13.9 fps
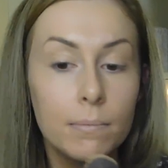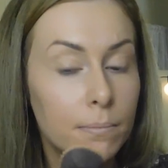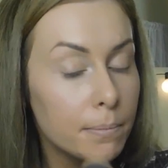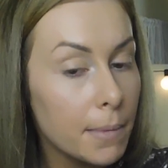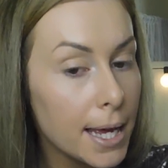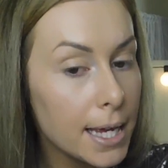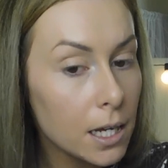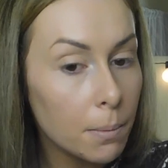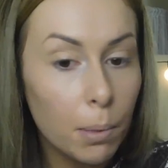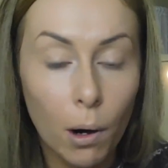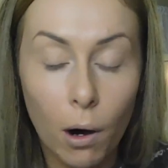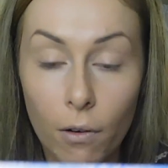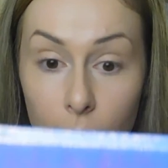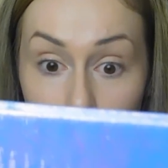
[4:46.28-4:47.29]
makeup
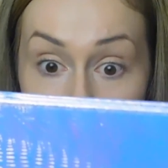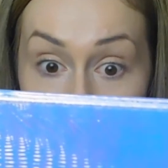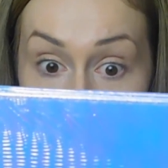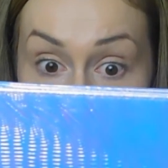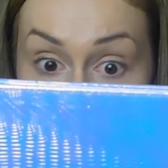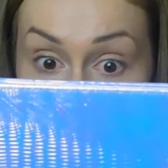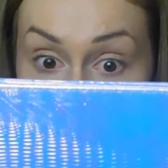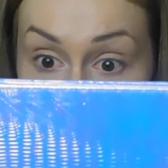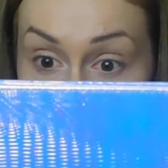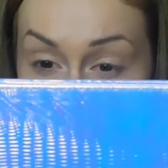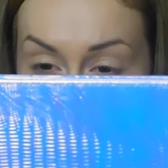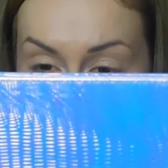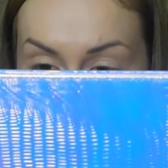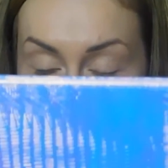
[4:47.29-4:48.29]
off and my eyes look
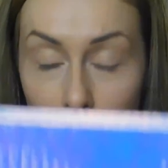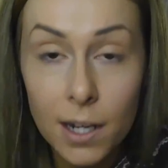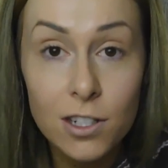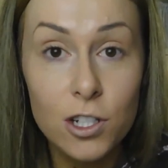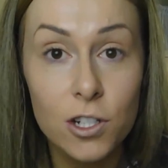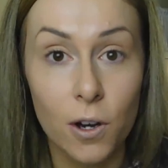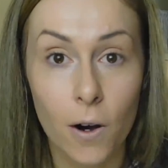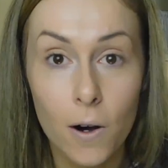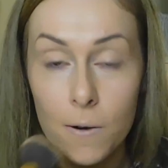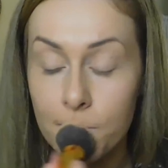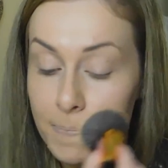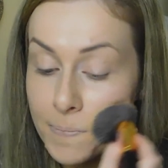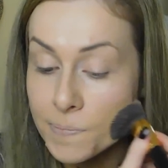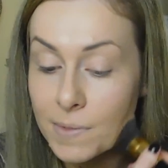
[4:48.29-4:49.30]
so
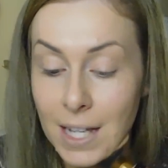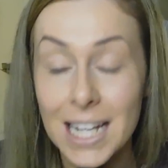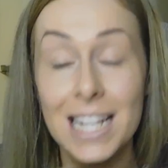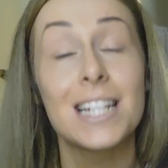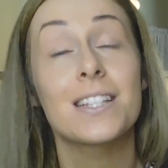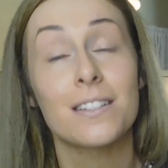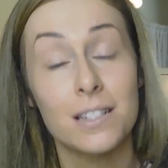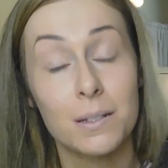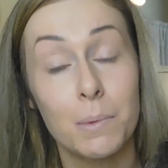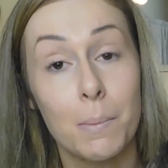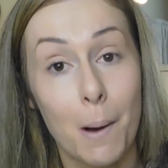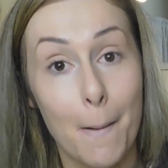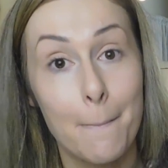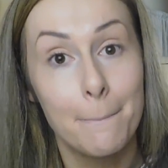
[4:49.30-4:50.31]
bloodshot. It's because of my
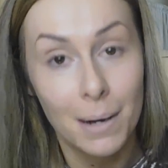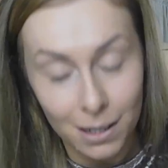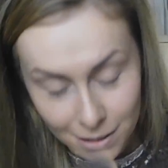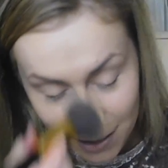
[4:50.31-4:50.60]
mum.